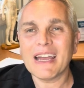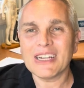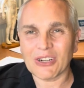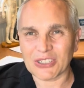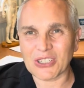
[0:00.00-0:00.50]

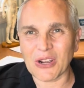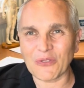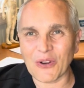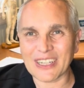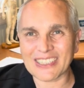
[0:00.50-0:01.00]
Dr. Joe
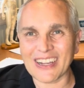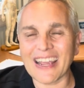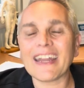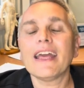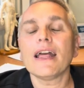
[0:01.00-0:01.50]

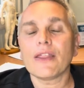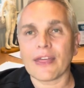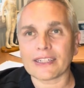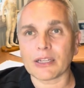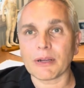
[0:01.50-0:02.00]
Feuerstein,
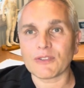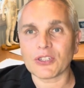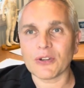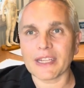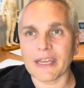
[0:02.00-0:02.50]
thanks so much for
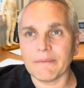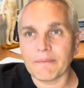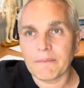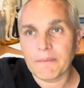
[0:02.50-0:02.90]
tuning in.